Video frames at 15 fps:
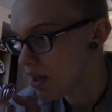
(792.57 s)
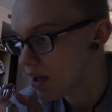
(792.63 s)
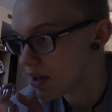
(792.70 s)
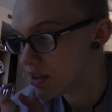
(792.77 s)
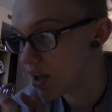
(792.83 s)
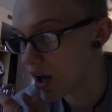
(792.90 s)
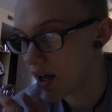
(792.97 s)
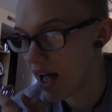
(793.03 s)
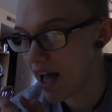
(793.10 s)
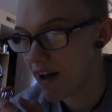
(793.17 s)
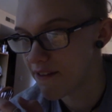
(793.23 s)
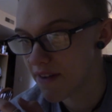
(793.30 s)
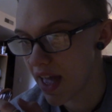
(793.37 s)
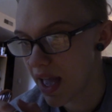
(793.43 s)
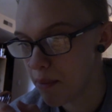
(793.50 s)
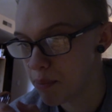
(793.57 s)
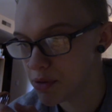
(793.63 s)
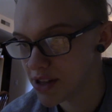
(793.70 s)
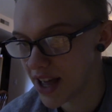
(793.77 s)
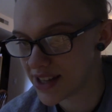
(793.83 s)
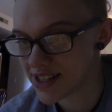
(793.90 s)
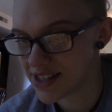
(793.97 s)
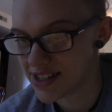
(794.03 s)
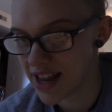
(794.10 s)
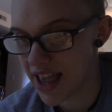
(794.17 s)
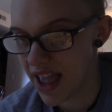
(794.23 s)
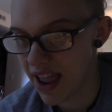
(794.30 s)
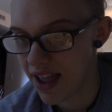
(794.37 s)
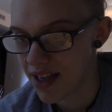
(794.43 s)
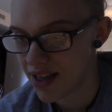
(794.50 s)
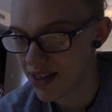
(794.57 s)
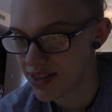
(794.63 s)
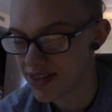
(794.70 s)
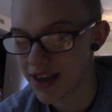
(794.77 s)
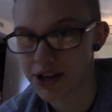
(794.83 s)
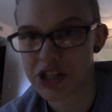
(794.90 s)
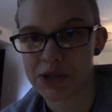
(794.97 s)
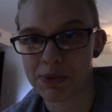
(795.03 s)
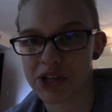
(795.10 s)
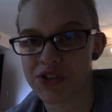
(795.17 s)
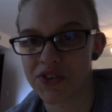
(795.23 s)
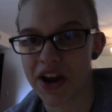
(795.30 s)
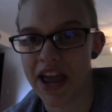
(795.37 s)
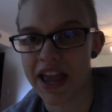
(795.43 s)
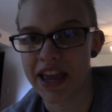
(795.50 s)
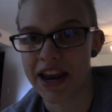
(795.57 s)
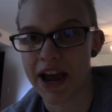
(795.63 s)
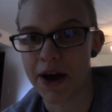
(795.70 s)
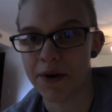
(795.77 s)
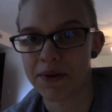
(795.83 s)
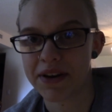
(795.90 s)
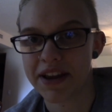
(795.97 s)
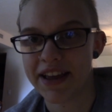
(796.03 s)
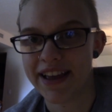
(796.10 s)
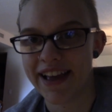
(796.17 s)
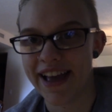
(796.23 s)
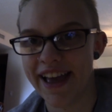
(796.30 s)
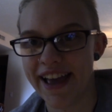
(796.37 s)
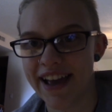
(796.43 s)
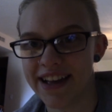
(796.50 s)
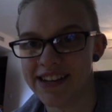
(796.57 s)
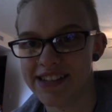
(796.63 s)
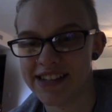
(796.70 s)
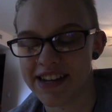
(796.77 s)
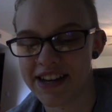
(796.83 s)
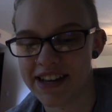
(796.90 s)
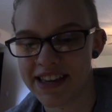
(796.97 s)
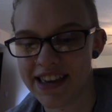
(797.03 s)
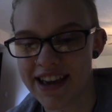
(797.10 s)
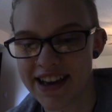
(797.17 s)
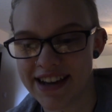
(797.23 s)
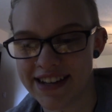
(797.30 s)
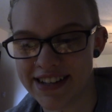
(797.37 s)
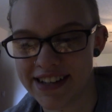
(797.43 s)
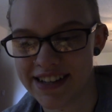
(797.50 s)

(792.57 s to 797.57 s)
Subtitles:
y'all have a blessed day. Thanks so much for hanging out, and yeah,